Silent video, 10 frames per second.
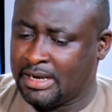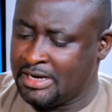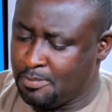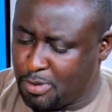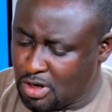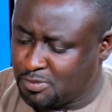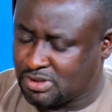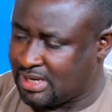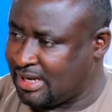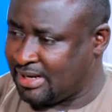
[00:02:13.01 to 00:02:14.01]
In the build-up
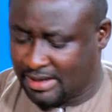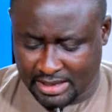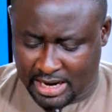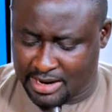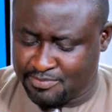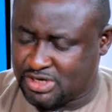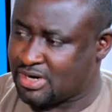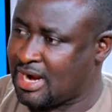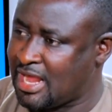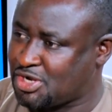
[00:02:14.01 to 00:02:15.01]
to the
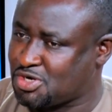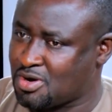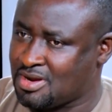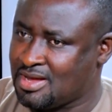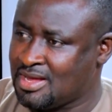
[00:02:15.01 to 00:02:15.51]
general election,